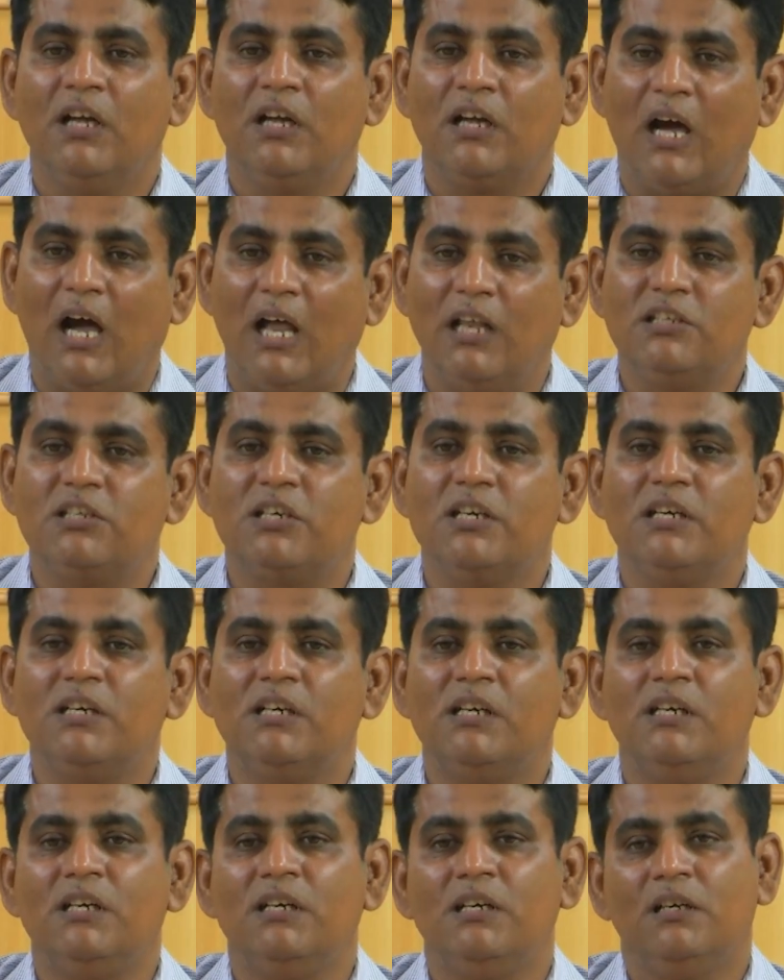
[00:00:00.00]

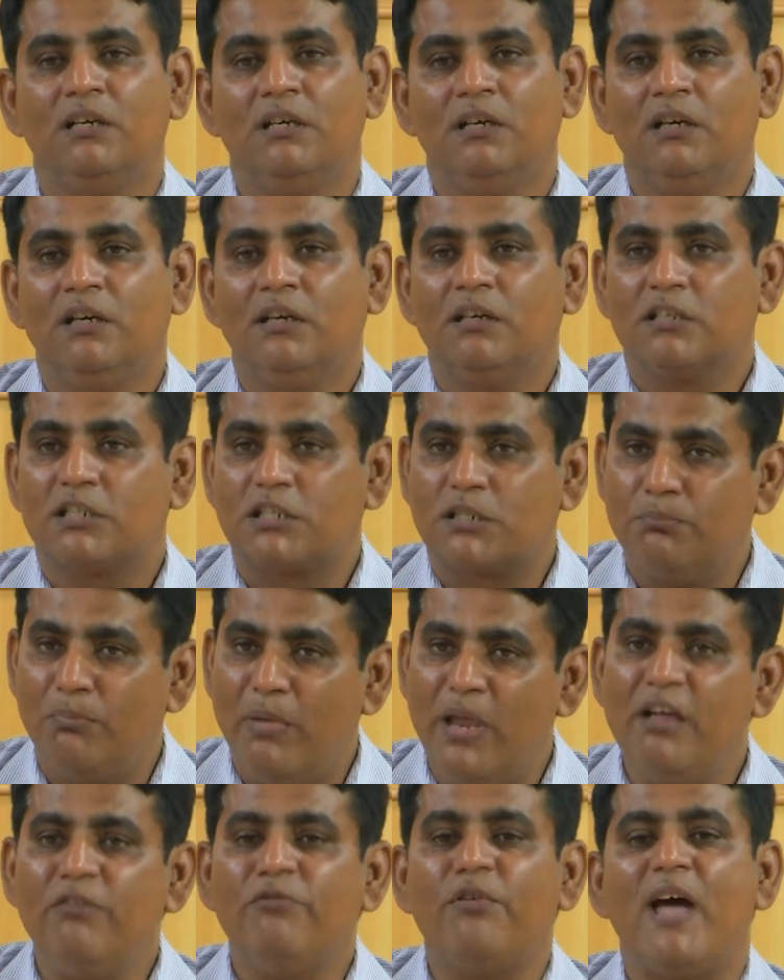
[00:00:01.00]
Cultures
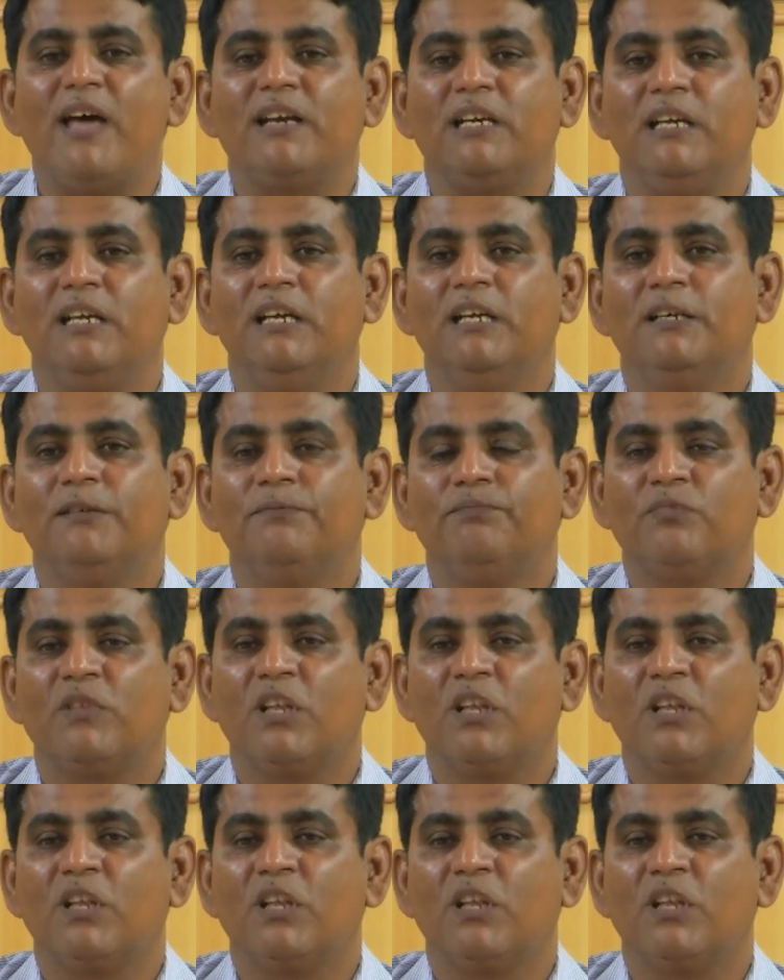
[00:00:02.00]
may vary,